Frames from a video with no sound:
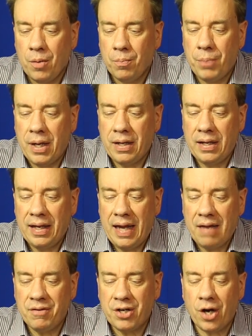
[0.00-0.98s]
But
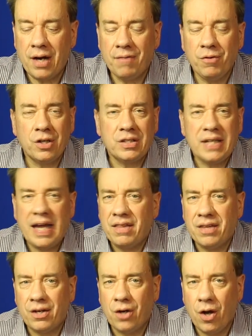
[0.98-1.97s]
every card I've looked
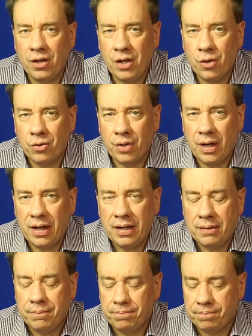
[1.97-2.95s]
at, they're all low
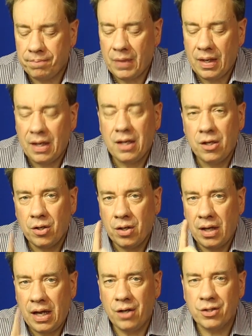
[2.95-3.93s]
grade.
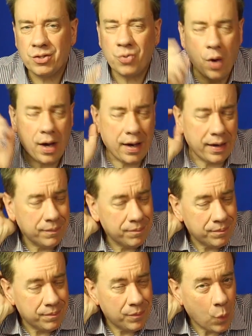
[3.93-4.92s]
Here's why
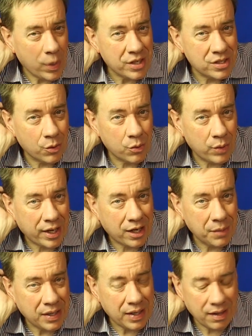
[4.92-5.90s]
we still would
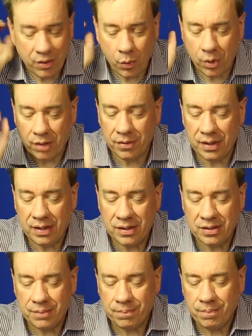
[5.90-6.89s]
recommend every one of
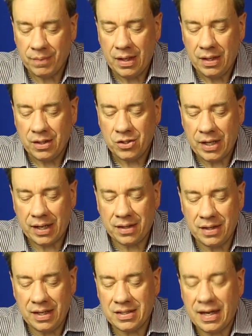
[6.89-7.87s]
these. Check
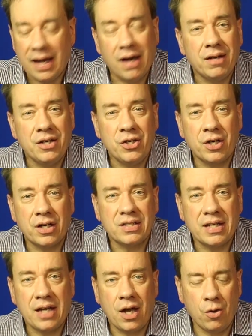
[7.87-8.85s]
these out, and you're going to
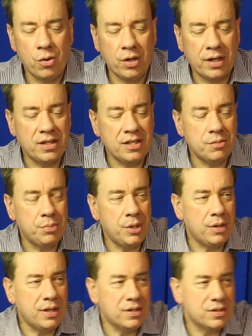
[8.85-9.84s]
say, oh, look at these
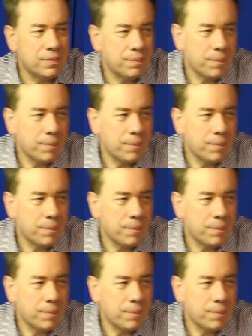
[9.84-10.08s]
beauties.